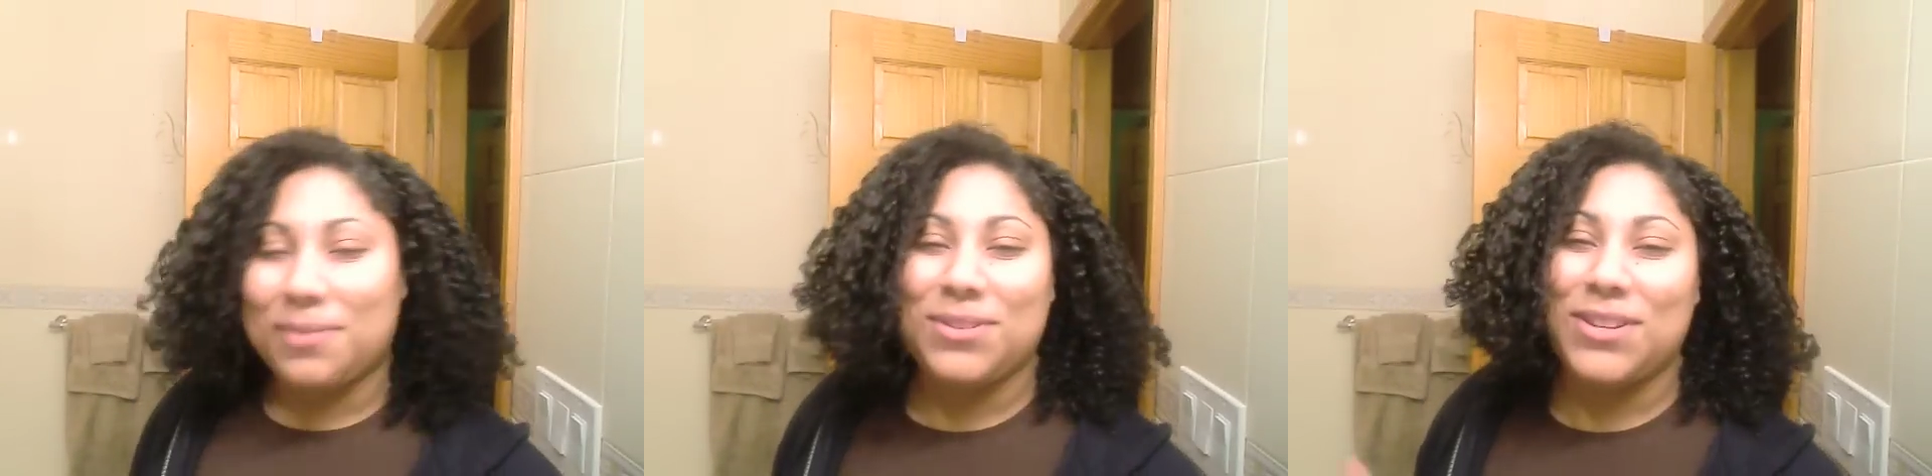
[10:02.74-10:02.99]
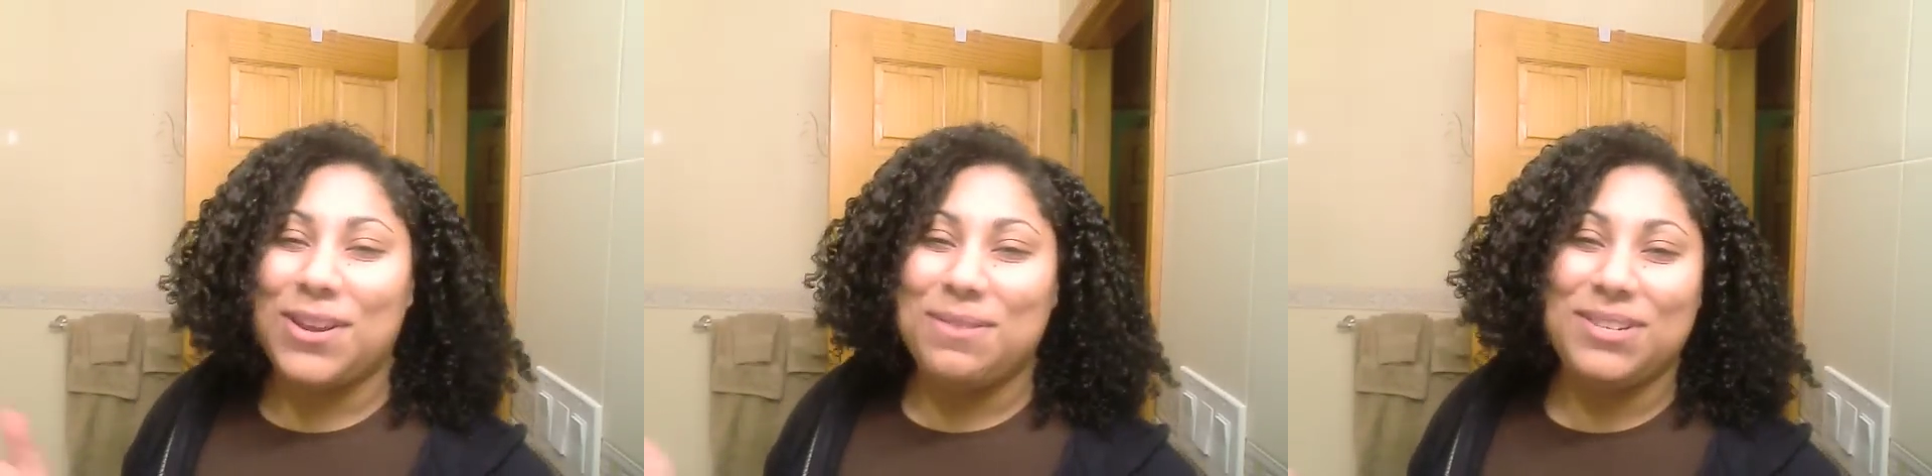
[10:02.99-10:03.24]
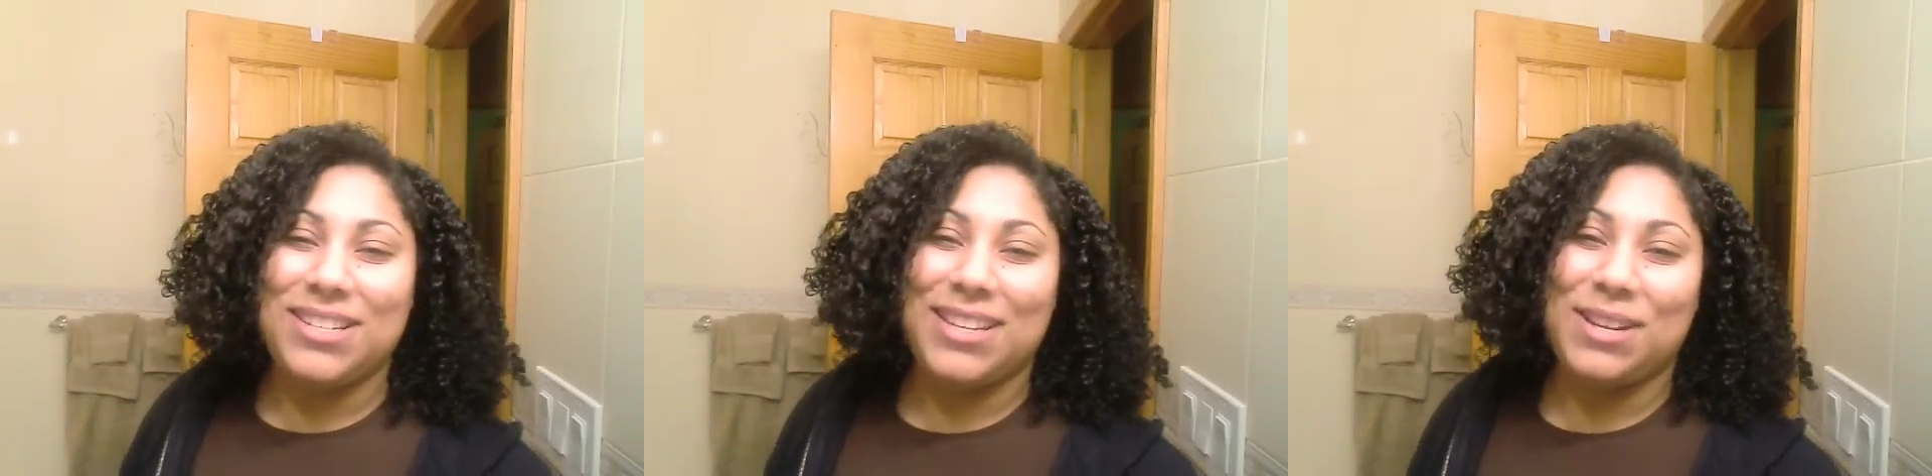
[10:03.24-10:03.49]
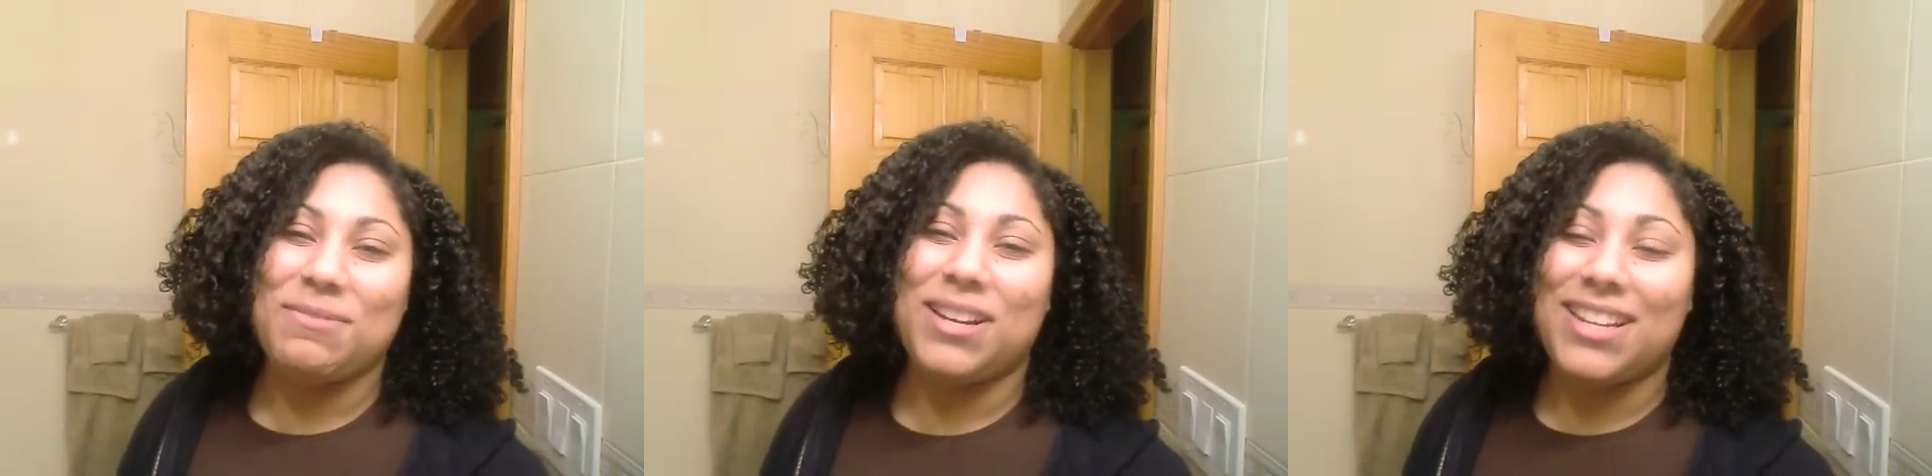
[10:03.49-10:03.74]
I'm sorry, I'm just
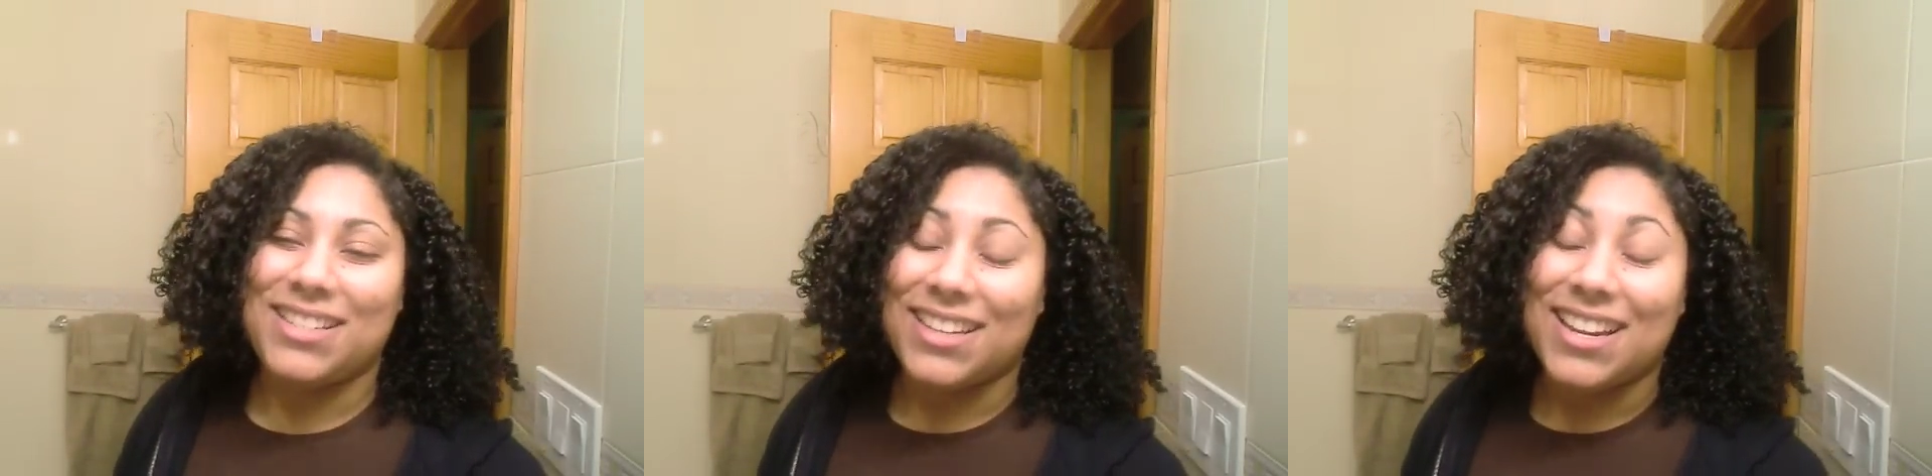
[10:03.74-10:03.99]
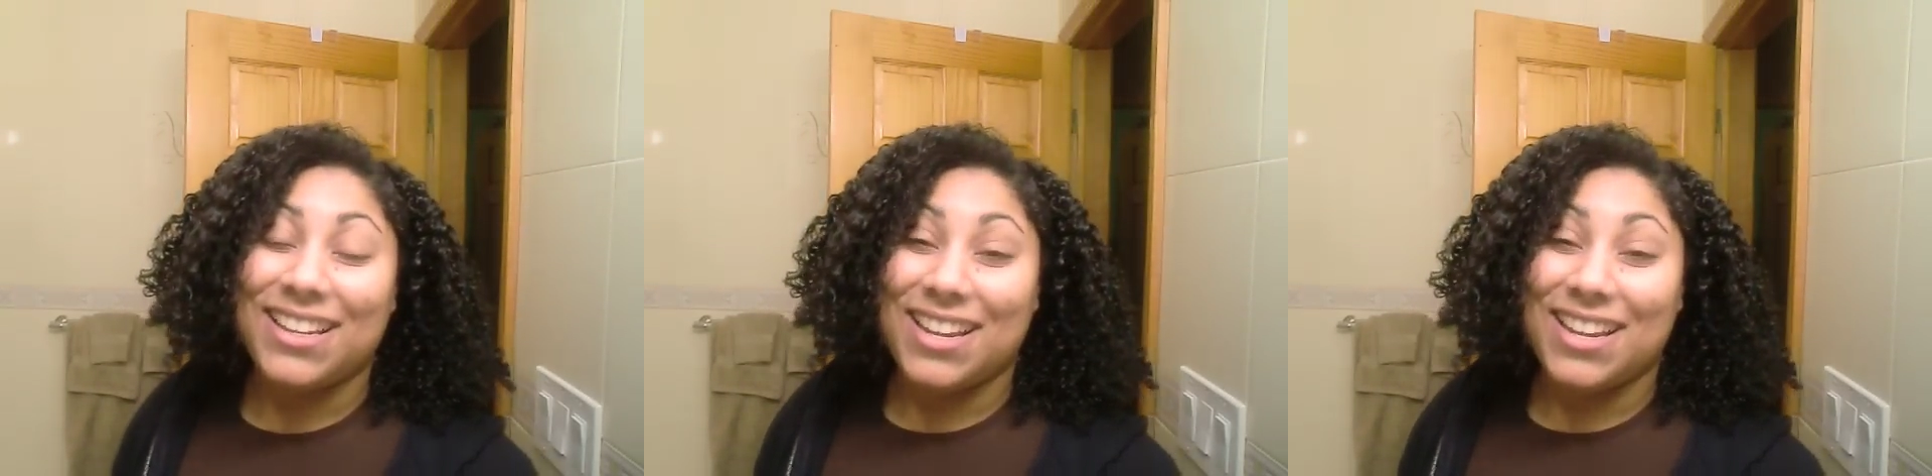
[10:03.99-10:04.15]
thinking about yesterday.